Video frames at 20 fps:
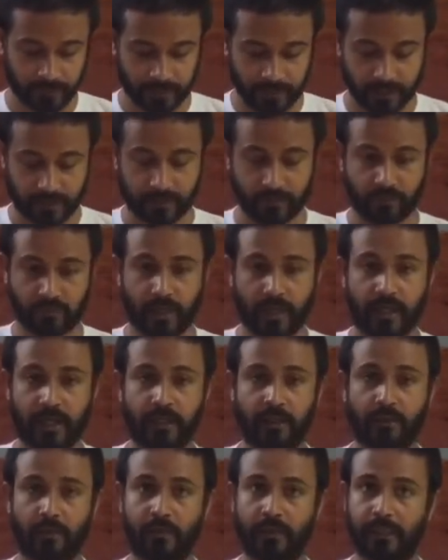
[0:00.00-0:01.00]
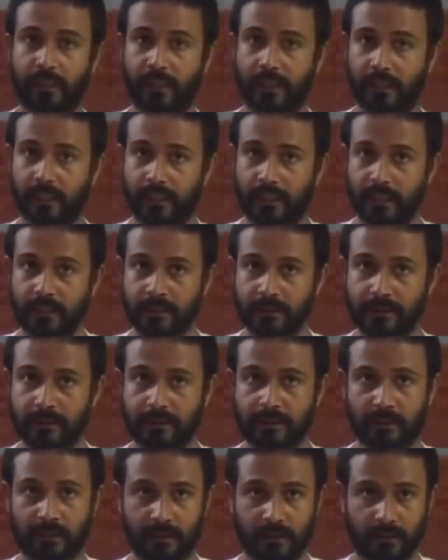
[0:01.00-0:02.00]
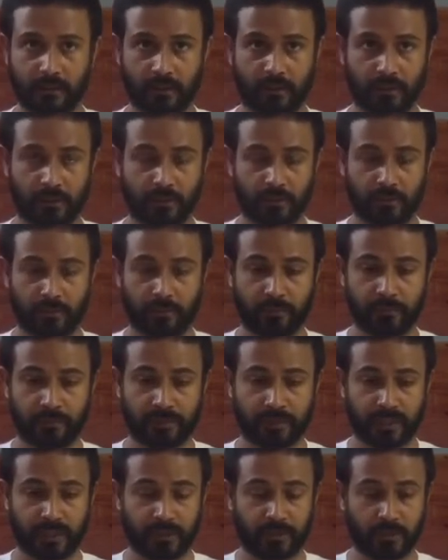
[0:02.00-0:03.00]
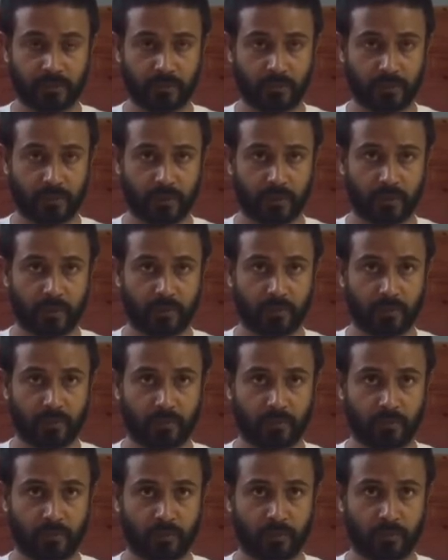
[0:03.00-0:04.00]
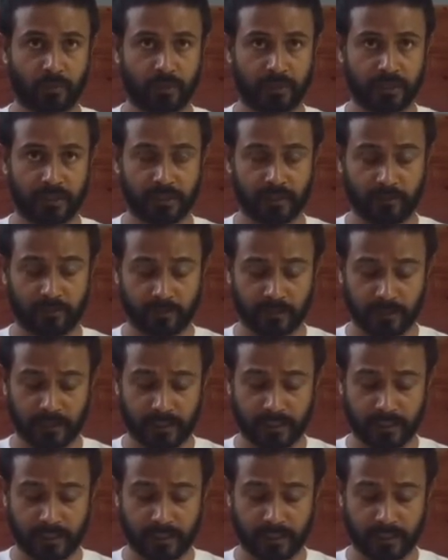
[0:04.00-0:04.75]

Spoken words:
and try to insert or to try to go more deep